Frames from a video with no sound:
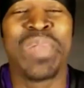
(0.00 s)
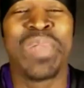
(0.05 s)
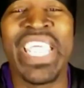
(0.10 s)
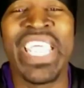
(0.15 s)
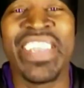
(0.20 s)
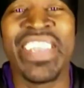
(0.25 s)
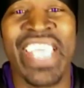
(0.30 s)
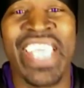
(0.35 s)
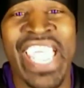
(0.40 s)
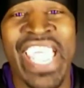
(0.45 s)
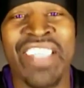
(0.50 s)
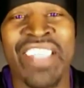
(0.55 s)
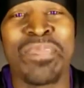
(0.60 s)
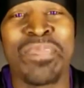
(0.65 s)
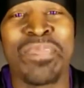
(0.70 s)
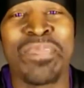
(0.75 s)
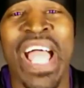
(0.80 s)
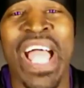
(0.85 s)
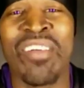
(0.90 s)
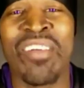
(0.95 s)
playing the
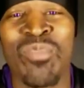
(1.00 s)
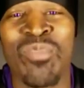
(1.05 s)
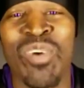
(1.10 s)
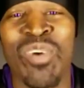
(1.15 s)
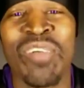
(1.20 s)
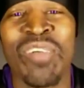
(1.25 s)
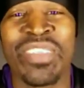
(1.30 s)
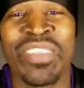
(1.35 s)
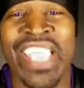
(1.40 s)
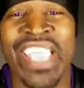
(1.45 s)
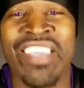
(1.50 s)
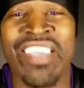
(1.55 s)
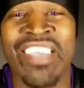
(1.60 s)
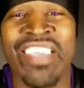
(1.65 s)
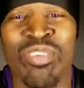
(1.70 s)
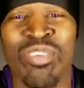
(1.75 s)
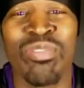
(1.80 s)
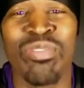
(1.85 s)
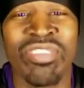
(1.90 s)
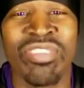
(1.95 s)
Xbox One with
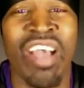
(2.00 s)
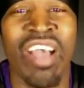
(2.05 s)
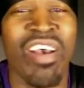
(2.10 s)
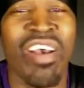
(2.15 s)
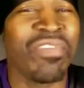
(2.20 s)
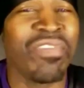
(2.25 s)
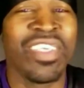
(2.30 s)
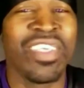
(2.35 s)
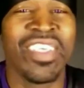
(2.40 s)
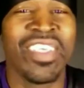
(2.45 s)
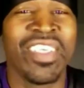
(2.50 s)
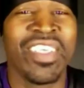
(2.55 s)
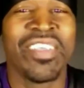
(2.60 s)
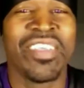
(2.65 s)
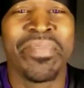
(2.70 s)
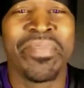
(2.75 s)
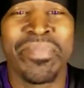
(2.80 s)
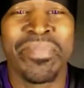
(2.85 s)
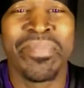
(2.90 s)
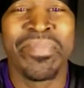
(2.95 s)
their shoes off.
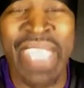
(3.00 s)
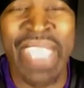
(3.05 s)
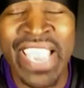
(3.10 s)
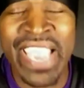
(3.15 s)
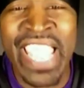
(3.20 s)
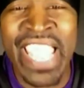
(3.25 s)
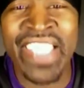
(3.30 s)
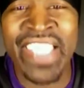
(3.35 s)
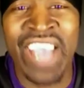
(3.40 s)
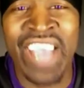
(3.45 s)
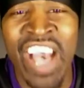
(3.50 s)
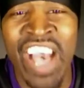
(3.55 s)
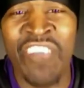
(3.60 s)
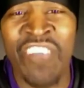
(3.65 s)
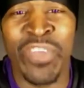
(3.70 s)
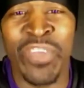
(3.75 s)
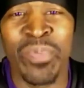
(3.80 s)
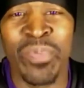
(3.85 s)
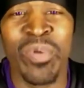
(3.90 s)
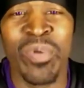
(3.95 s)
Man, they
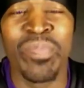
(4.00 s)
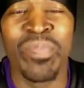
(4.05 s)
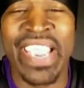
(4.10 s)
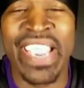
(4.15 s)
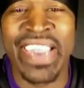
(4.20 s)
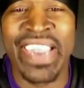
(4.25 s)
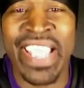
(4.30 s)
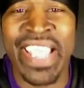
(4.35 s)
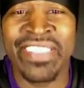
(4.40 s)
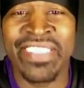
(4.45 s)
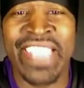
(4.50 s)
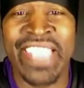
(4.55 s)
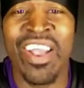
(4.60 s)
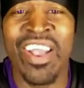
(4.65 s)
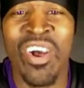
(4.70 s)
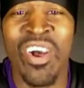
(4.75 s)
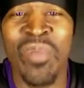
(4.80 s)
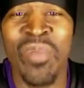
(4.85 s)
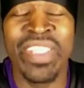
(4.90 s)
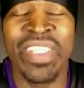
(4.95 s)
comfortable, man. That's
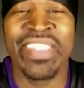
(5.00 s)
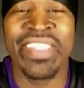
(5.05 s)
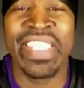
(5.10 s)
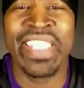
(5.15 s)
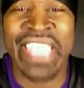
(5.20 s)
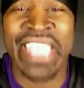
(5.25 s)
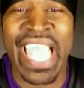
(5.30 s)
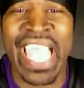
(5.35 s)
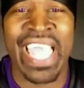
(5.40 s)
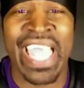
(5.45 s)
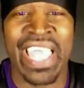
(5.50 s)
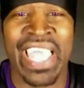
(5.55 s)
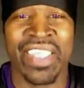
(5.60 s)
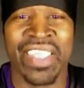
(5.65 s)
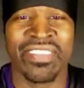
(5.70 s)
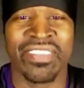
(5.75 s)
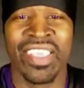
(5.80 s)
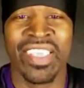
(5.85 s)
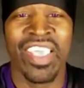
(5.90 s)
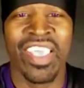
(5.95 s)
they homies and
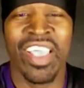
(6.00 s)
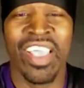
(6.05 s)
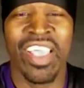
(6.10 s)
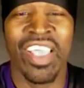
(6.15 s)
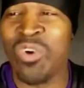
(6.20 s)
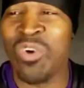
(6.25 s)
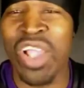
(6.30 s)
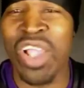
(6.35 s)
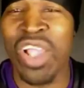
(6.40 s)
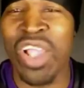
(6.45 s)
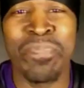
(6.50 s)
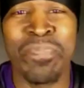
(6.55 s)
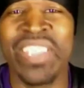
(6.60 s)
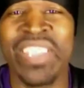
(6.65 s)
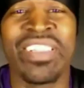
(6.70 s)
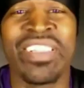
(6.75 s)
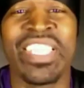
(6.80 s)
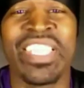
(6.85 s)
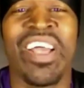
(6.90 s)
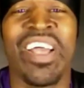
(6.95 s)
guys. Of course,
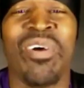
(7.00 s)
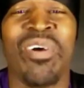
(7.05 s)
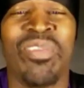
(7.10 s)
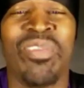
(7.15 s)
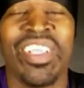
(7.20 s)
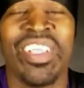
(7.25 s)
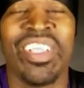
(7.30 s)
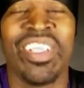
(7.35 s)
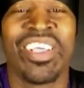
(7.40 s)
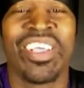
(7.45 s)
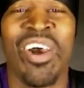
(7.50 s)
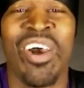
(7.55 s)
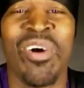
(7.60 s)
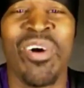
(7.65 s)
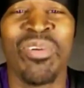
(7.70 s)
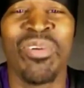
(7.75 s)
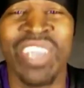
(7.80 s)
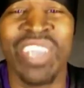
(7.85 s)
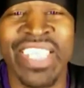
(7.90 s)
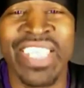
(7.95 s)
Beasley gonna
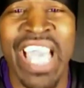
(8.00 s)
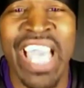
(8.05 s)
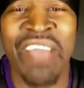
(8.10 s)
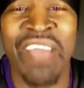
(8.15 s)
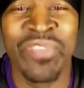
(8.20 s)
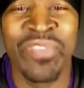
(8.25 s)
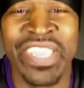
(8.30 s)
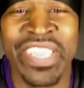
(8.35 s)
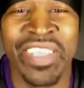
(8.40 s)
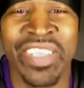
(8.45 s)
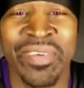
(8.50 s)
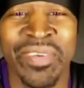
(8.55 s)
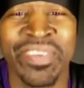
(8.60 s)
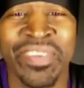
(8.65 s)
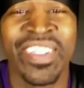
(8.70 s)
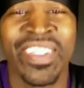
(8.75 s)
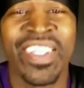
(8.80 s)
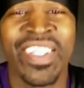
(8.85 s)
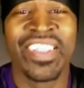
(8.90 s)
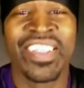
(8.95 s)
look out for
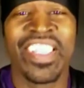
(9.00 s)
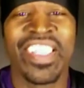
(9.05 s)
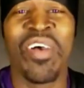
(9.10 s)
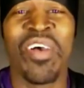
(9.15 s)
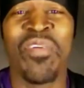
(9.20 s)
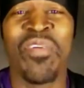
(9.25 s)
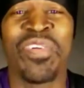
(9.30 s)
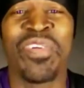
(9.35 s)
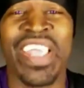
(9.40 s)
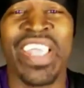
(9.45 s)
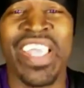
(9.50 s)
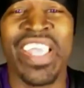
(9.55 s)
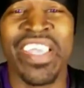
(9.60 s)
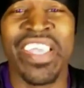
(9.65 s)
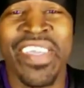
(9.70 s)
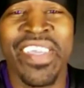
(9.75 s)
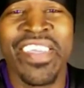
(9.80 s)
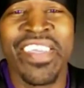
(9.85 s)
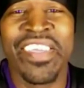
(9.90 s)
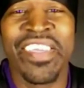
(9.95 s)
them. They over
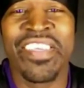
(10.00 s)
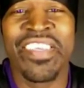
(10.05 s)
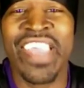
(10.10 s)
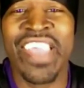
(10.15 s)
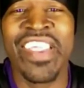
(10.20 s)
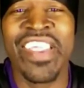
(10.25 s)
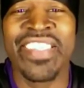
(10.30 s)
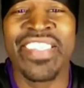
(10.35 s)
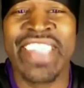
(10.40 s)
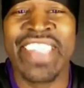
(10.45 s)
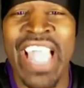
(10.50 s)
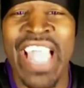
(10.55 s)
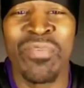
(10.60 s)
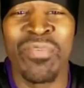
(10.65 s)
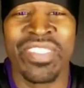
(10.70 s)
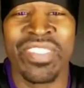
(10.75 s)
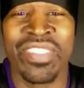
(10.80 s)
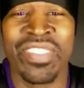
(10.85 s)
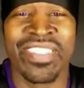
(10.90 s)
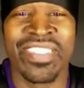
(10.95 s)
there sharing
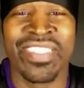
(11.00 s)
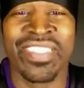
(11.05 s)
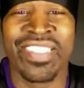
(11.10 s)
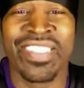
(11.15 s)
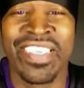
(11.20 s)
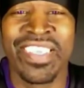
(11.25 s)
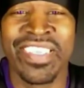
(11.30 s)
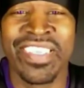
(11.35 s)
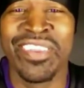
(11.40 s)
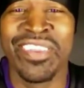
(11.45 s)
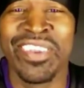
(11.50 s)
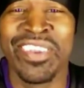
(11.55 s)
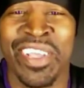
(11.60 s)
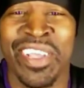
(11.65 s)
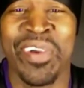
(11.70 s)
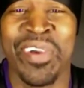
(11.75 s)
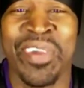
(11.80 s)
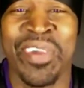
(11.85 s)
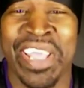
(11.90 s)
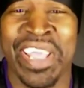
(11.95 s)
sandwiches. You
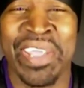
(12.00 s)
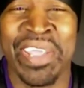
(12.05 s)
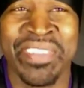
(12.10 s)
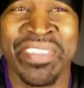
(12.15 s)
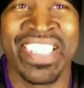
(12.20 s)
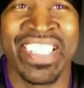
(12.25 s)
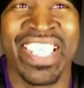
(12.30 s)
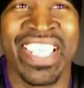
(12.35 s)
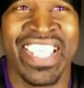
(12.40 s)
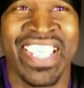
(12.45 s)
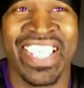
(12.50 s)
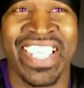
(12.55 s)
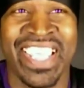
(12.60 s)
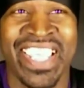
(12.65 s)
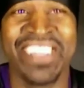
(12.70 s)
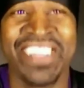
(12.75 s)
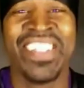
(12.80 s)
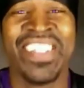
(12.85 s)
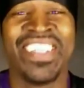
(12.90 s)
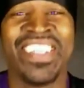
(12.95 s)
know what I'm
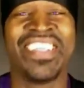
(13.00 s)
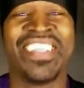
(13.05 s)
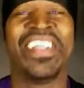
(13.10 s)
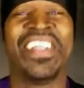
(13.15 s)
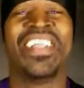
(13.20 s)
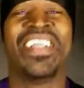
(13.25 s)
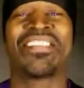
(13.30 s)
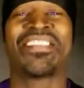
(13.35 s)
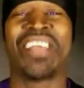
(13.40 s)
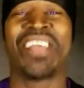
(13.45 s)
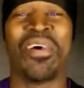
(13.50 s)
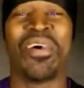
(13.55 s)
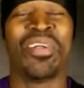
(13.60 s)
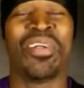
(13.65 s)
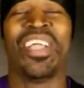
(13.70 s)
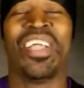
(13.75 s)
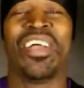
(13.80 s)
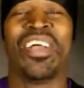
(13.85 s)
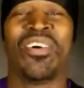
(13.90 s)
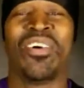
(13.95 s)
saying?
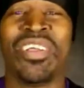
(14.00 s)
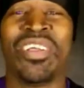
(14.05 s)
So